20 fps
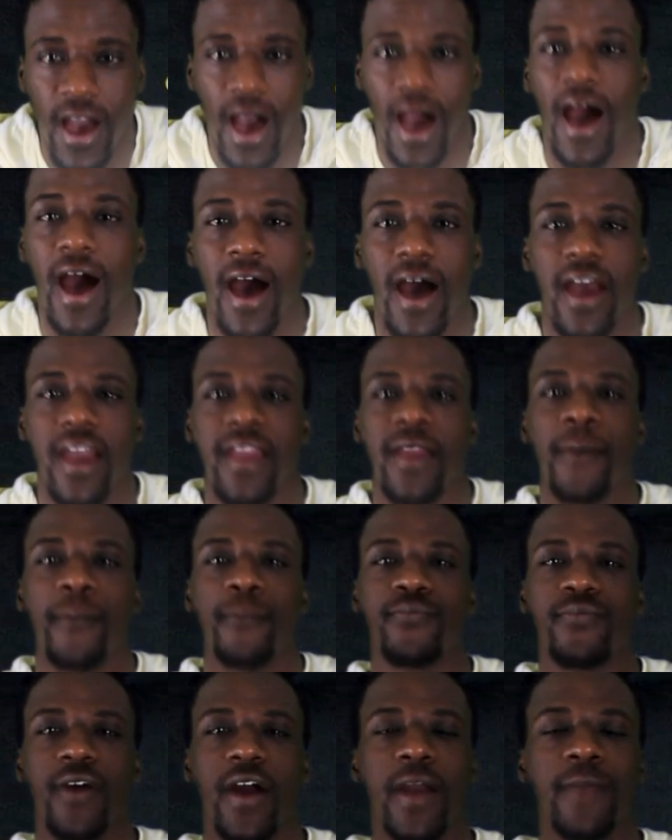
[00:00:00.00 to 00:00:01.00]
I,
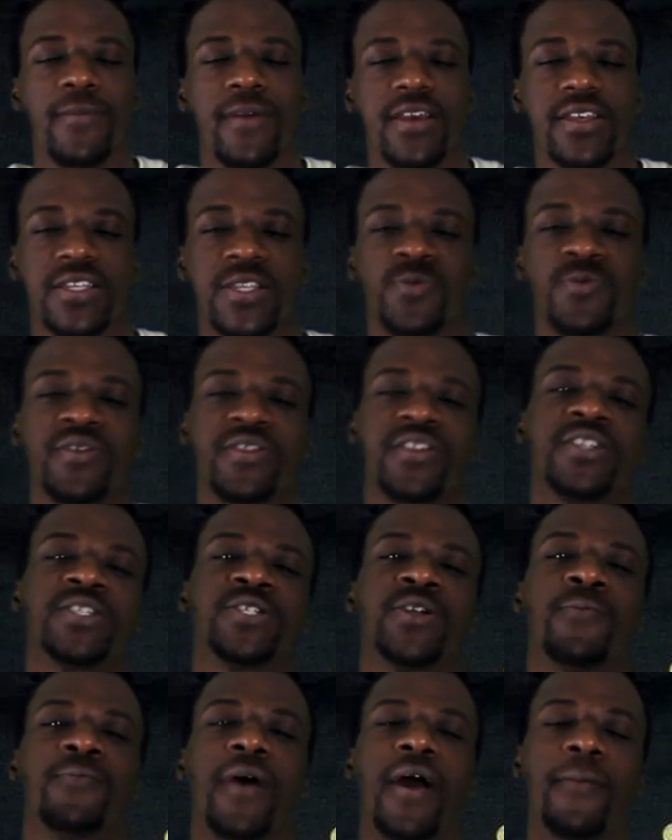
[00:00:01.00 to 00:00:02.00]
BrimeZus, like to
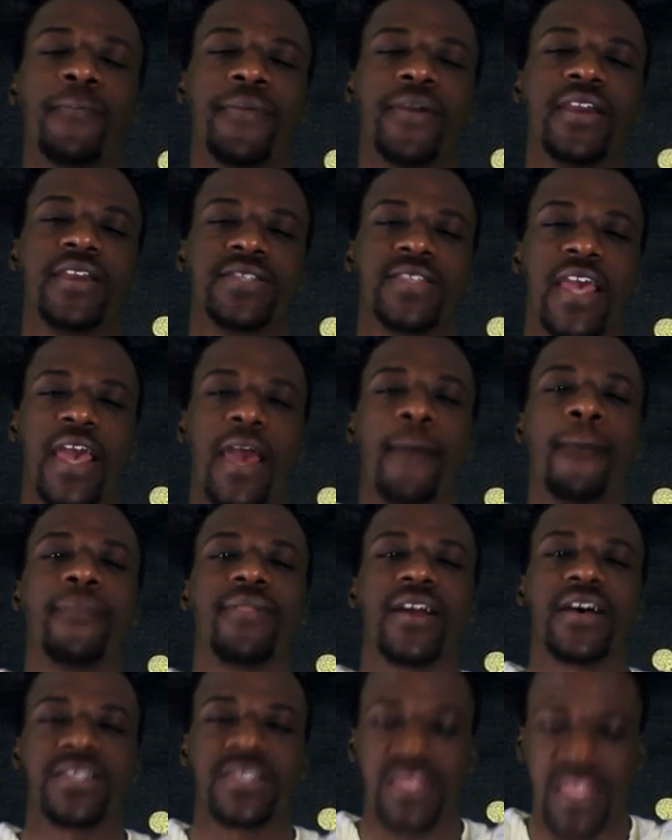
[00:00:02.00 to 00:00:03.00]
share my peace and
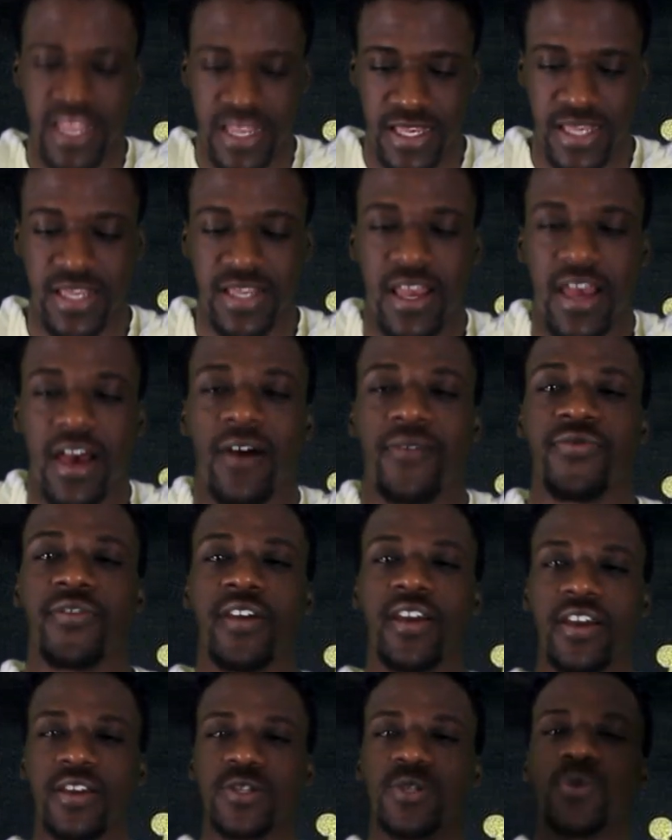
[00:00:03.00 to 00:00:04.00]
blessings out the
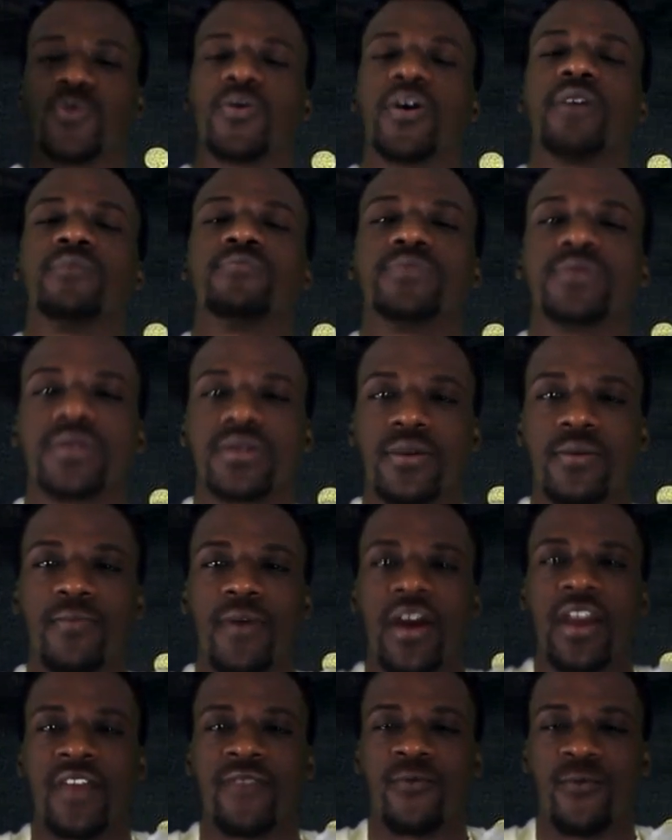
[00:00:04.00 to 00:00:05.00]
interwebs
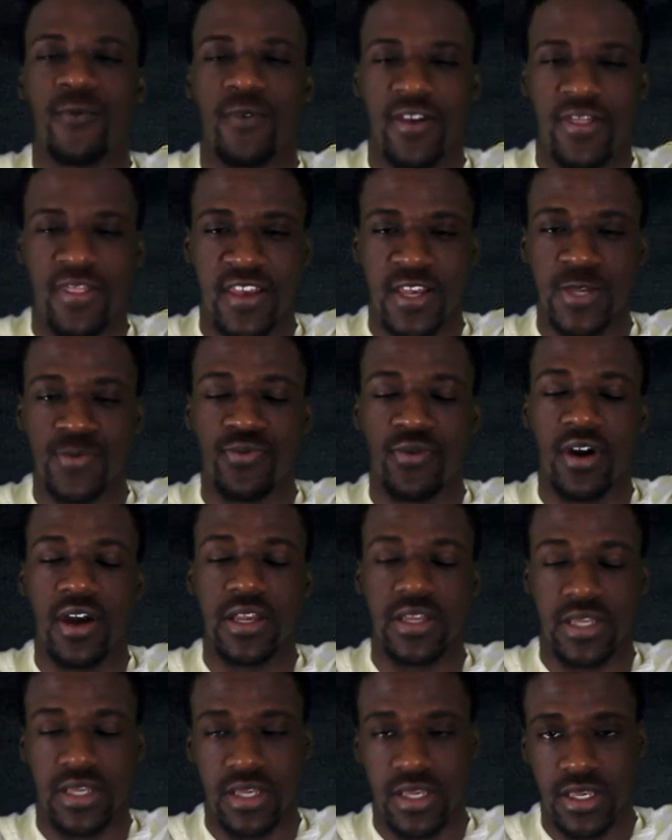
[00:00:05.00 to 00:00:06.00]
by giving away these
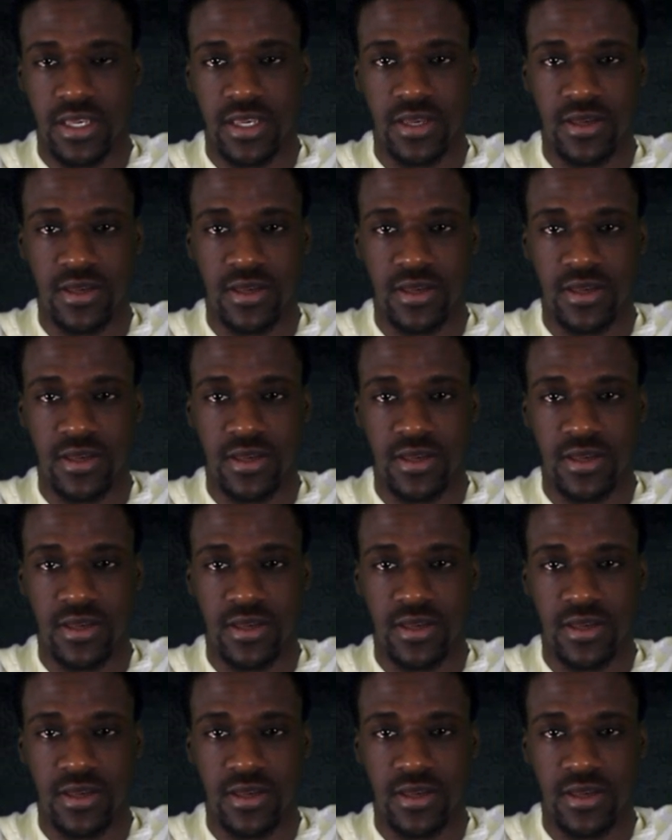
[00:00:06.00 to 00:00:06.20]
prizes.